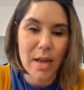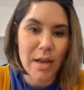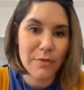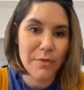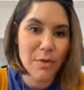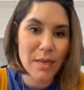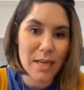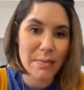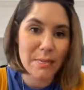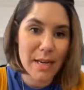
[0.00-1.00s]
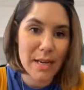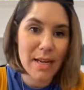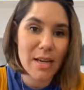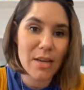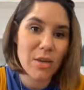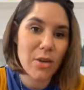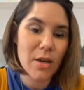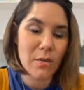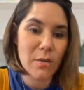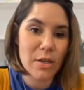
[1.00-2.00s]
If you need me, you
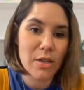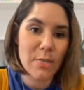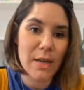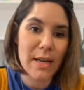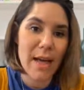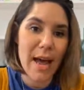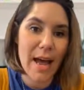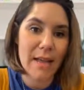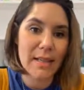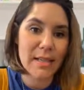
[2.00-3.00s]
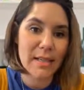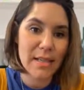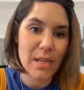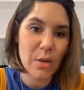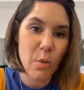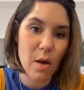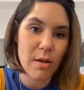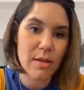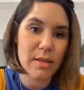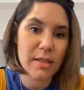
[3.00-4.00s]
can reach me at C
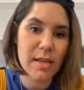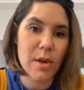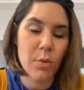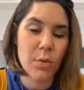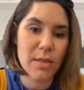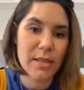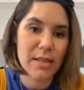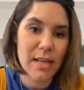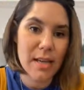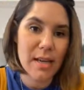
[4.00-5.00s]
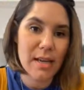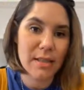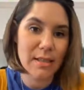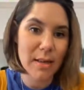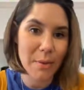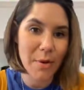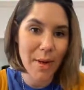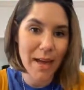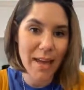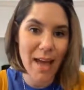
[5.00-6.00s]
Walz, which is C W
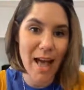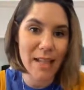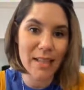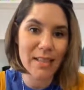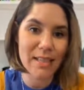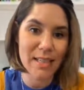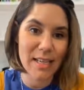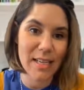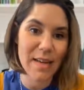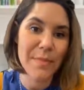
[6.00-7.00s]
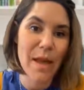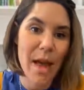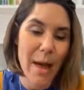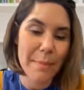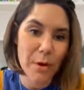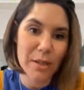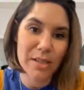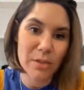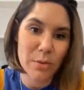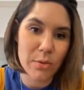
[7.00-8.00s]
A L Z, at
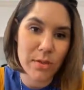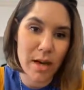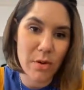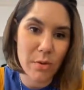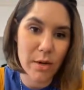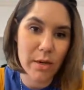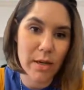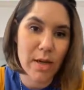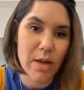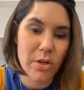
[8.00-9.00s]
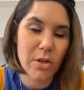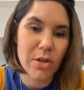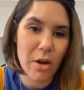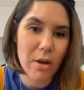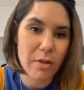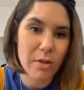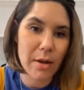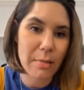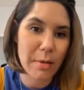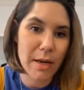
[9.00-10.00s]
bartlettschools.org. You can also
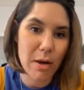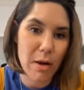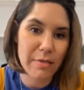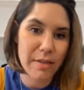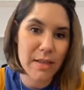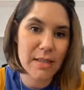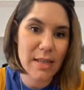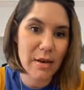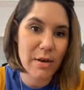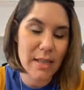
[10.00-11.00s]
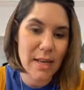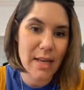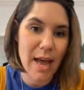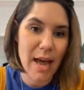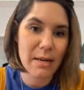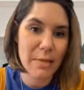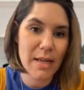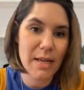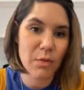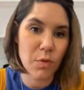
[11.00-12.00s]
come to my office here at the
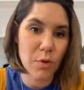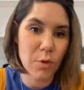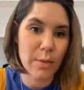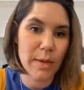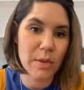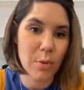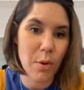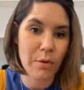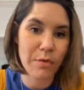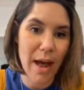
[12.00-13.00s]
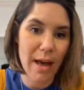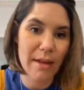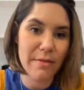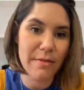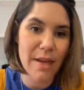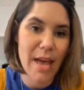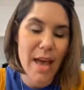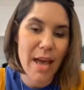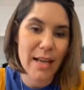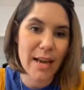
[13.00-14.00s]
Academy in room 205
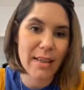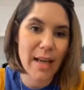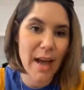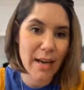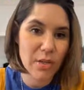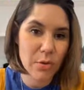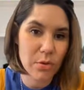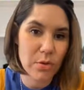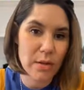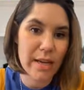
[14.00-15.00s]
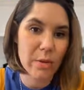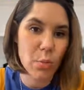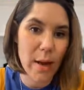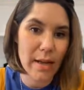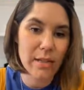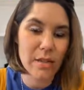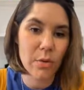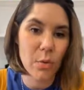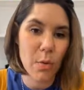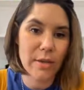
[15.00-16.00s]
and at the high school in West
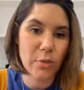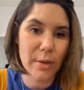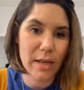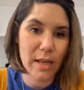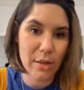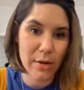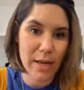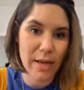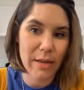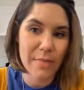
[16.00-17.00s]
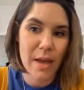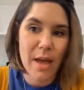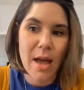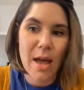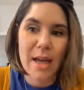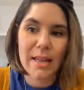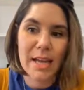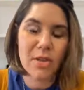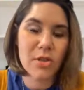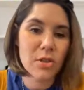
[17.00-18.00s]
123.
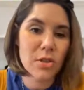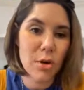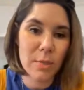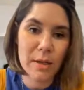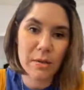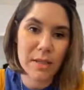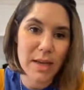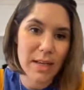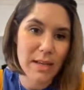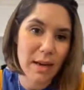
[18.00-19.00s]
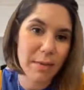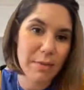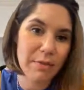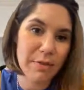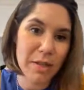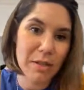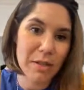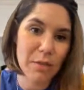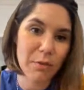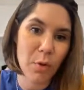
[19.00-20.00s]
Thank you so much for taking time to fill out
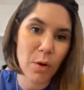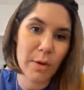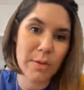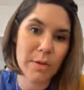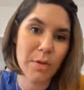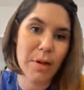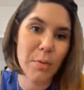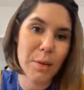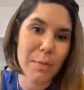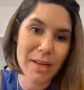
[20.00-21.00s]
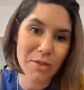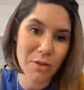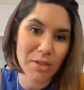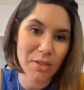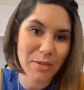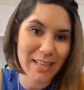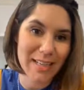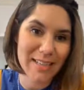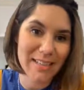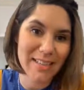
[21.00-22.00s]
this form so that we may address your
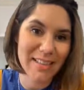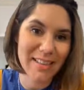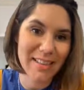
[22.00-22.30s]
needs.